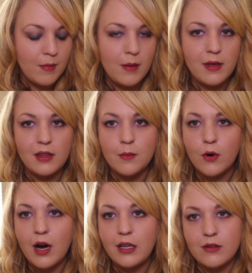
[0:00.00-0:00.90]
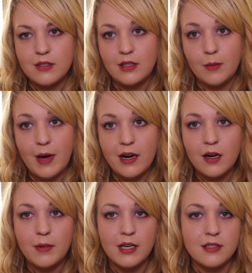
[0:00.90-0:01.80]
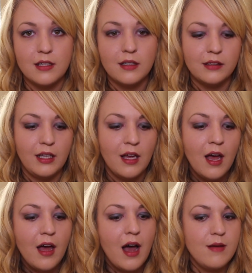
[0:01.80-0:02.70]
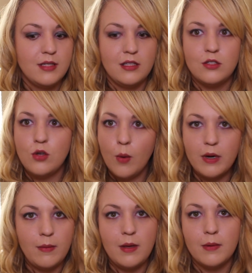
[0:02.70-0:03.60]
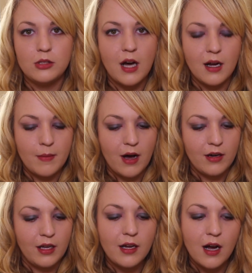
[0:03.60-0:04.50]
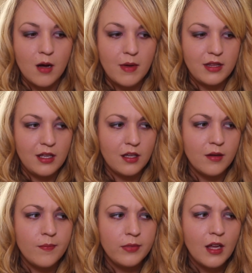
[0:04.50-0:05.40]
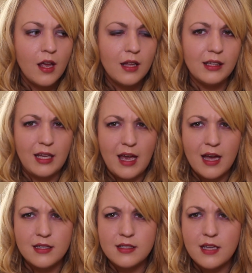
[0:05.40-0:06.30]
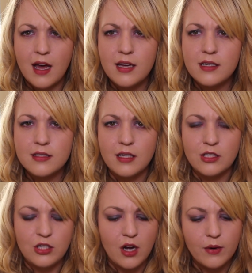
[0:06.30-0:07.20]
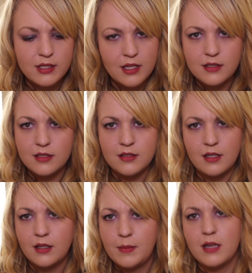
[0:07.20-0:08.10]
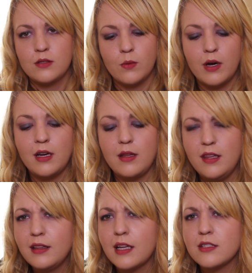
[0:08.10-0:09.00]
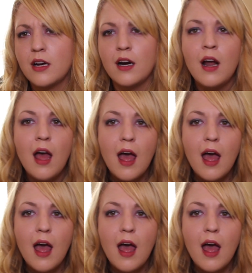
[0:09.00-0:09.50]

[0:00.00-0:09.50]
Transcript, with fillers: Maybe the more I use it the better, because literally I've seen so many people talk about it. I think Leanne says, like she always says this is like the best one. I think that's her.